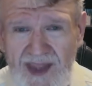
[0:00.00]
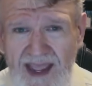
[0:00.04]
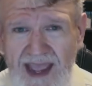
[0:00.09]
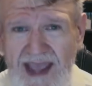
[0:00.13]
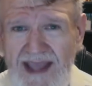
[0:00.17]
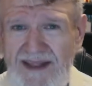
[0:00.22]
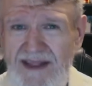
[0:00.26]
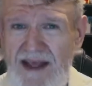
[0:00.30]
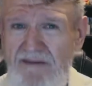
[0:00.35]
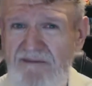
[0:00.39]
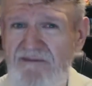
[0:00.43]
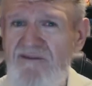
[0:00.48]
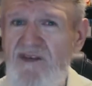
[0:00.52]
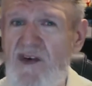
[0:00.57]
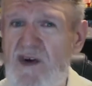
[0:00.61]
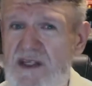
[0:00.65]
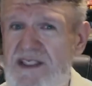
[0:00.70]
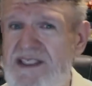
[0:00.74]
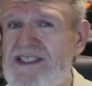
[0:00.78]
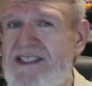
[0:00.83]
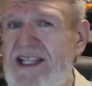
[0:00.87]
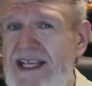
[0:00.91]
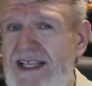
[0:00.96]
And the
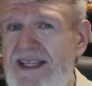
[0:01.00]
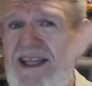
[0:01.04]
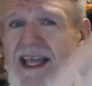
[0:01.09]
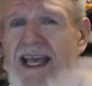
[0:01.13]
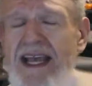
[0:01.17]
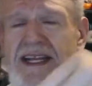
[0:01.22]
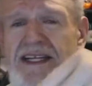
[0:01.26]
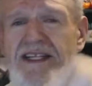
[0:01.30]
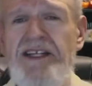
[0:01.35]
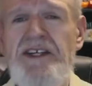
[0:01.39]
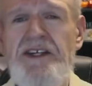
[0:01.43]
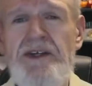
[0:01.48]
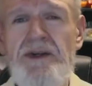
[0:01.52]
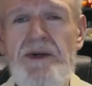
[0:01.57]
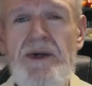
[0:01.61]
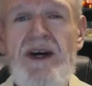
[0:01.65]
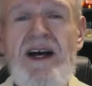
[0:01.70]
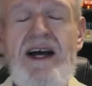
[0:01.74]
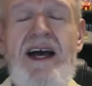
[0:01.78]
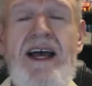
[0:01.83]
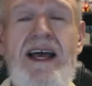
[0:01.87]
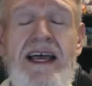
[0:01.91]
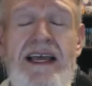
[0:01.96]
first thing they do
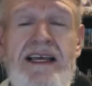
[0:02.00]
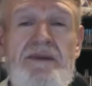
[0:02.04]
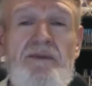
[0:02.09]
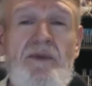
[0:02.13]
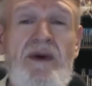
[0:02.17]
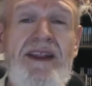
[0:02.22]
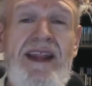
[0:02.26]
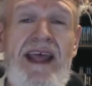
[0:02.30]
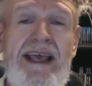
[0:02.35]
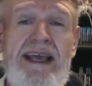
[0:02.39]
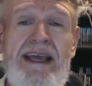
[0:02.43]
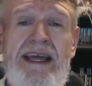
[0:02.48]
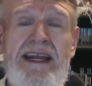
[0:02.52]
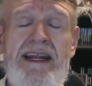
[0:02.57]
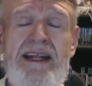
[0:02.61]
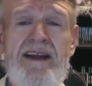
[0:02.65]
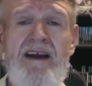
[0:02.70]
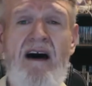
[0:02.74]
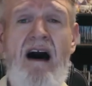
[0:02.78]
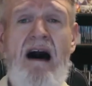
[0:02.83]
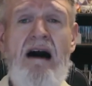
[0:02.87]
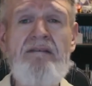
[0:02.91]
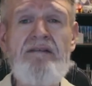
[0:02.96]
when they get
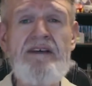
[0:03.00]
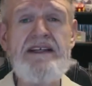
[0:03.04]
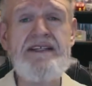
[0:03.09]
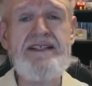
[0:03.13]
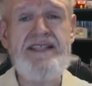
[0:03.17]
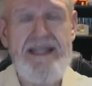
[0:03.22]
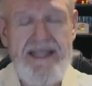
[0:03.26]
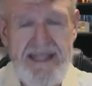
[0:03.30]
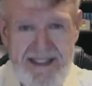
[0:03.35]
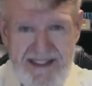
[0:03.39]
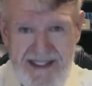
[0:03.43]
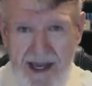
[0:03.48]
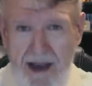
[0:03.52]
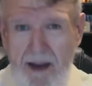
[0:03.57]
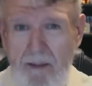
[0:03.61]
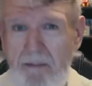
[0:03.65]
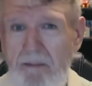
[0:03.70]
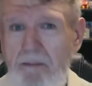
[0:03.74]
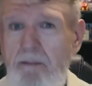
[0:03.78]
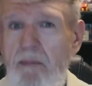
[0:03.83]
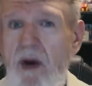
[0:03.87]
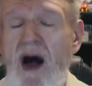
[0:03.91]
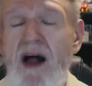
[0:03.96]
into office is
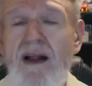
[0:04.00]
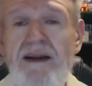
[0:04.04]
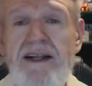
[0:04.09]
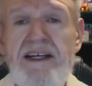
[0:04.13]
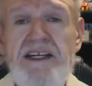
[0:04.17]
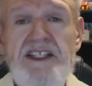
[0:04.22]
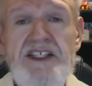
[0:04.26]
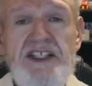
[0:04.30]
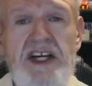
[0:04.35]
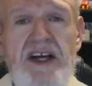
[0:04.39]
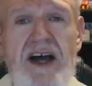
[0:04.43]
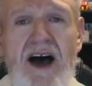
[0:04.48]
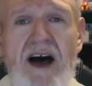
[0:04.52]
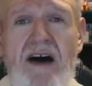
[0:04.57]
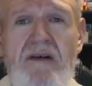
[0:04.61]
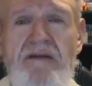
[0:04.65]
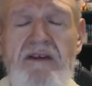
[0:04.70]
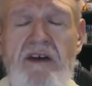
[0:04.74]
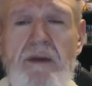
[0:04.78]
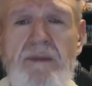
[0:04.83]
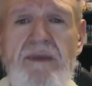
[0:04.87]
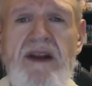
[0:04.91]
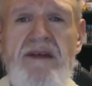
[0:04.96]
abolish
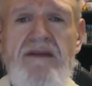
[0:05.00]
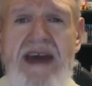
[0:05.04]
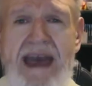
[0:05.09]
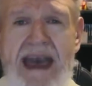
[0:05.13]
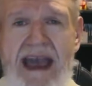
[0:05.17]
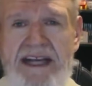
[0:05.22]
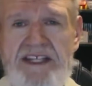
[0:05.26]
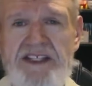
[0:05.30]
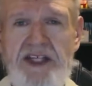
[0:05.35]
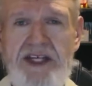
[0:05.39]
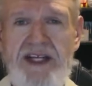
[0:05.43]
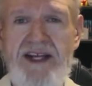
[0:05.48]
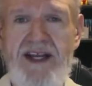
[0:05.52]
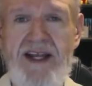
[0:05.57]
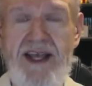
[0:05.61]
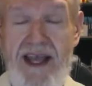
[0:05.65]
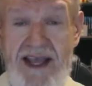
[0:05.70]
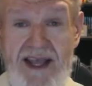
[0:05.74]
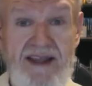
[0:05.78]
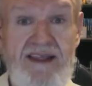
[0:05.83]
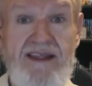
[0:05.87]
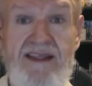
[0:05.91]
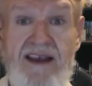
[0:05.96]
affirmative action
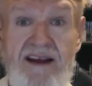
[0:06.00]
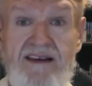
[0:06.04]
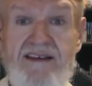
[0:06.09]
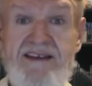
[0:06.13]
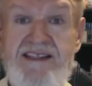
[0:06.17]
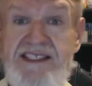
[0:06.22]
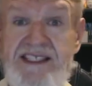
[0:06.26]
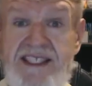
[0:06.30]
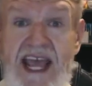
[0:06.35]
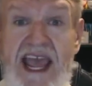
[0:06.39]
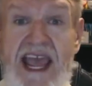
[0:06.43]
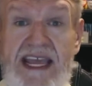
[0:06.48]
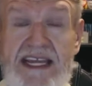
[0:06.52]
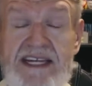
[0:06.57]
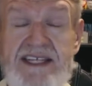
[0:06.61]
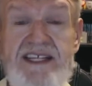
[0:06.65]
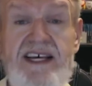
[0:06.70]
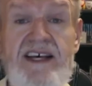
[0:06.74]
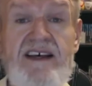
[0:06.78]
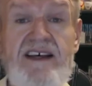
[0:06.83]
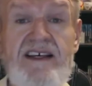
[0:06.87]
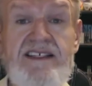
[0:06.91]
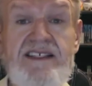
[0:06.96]
in their
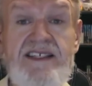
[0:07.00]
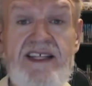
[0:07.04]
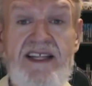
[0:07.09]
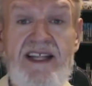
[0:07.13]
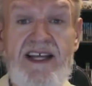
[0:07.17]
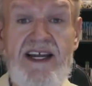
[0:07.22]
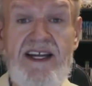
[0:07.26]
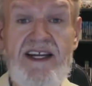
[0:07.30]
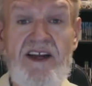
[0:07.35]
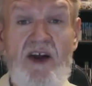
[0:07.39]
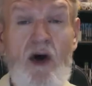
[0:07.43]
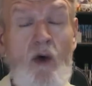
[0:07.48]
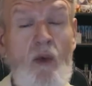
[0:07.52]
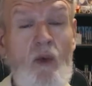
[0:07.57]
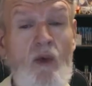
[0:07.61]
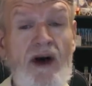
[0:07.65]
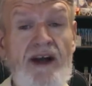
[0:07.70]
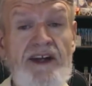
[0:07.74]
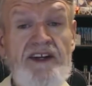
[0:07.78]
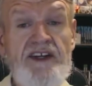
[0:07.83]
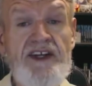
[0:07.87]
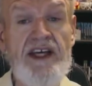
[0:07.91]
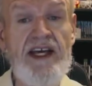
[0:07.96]
state so that no
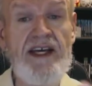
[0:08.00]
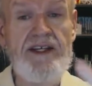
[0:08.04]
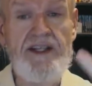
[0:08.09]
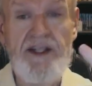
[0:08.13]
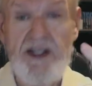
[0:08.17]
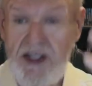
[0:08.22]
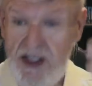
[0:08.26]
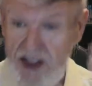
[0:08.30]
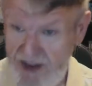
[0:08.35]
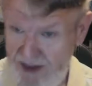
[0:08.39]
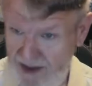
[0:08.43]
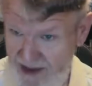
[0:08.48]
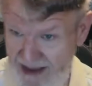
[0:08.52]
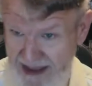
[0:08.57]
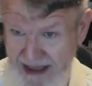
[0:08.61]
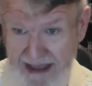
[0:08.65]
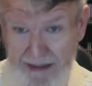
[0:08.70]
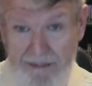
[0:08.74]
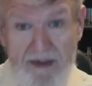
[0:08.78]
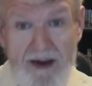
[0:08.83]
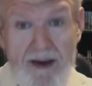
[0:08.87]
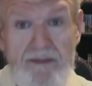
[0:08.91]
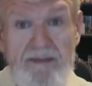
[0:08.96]
one can
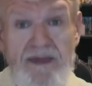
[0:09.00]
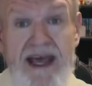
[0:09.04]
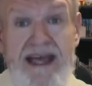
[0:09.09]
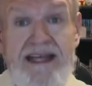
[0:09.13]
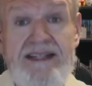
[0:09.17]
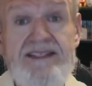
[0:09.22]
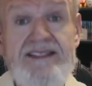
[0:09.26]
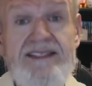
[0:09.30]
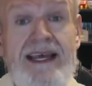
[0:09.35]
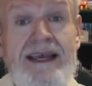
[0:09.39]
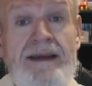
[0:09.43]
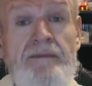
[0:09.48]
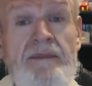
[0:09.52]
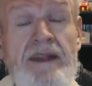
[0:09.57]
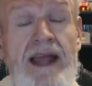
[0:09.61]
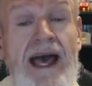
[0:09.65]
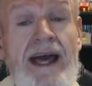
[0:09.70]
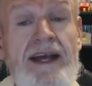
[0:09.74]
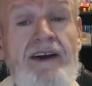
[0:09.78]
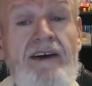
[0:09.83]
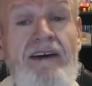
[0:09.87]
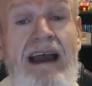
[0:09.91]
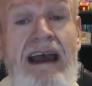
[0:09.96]
climb up that same
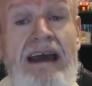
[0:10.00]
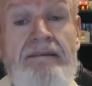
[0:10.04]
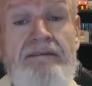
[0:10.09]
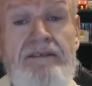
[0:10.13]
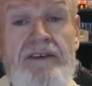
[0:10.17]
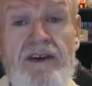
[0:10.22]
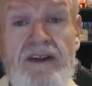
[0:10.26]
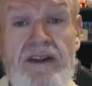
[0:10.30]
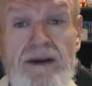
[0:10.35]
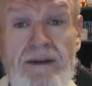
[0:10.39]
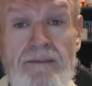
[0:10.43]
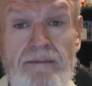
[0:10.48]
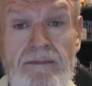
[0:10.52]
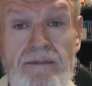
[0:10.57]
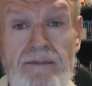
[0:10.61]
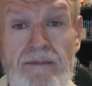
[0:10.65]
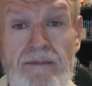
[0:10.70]
ladder after them.